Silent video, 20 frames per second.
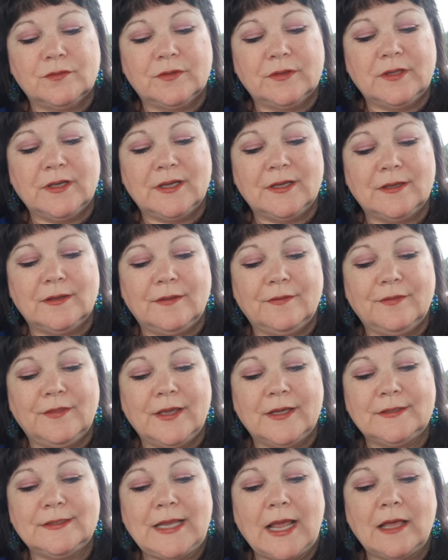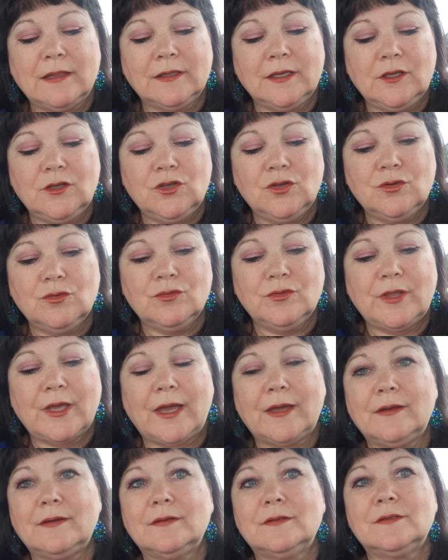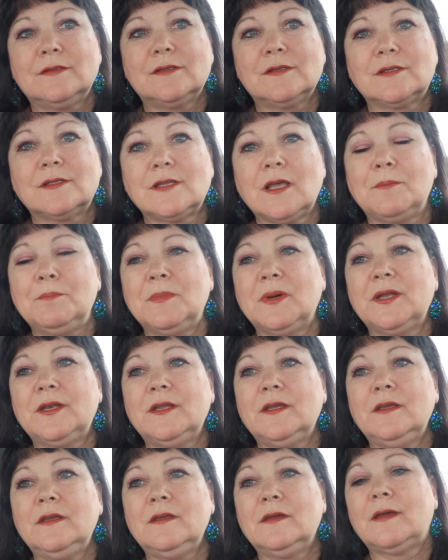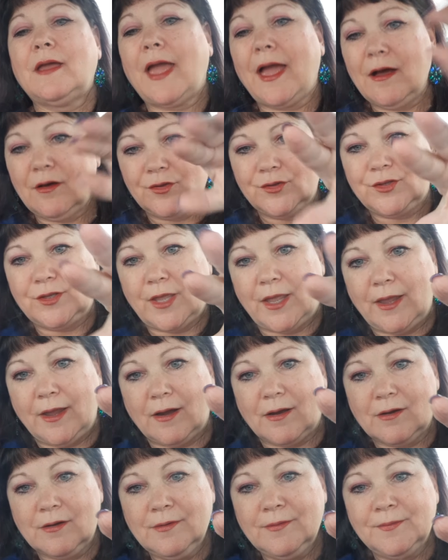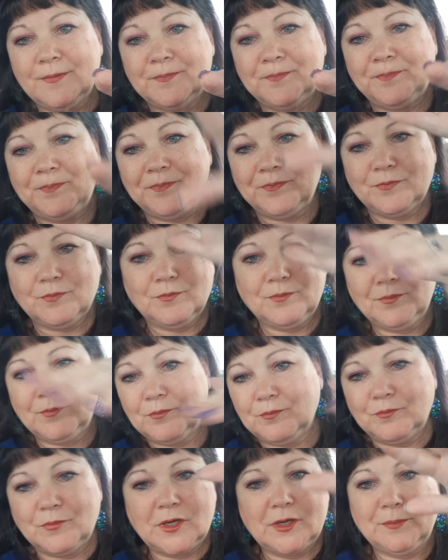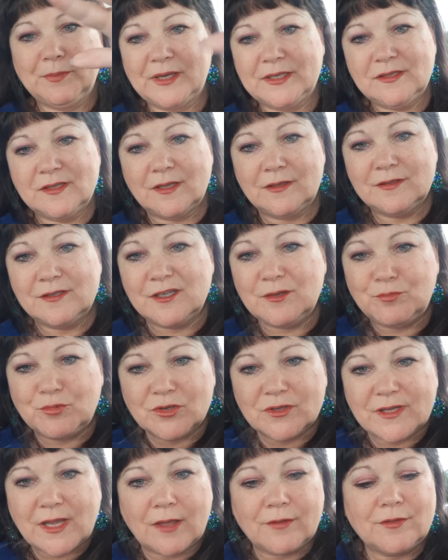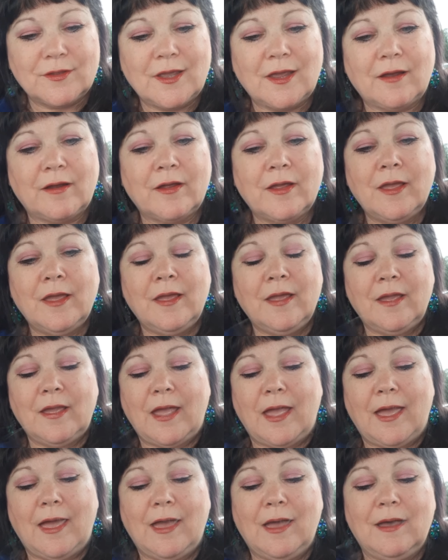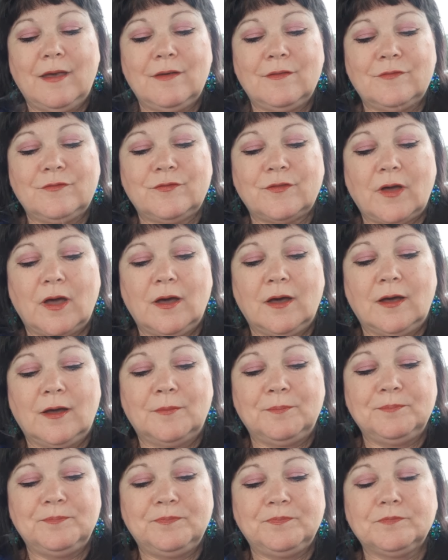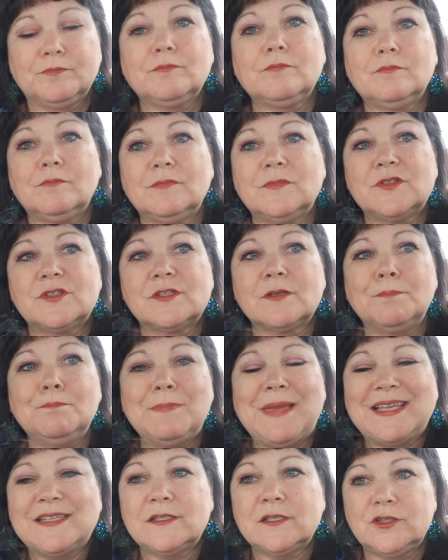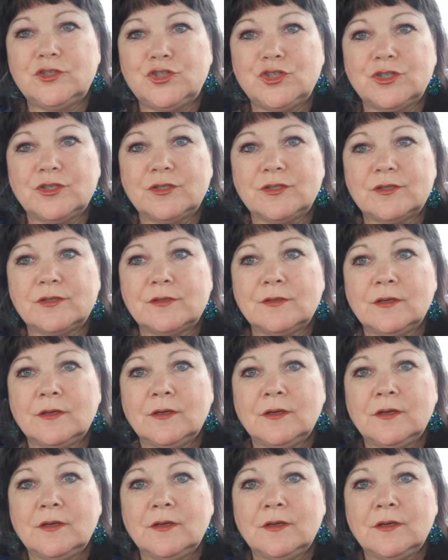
They're telling you that somebody out there, one of my Zen Zebras out there, have some messages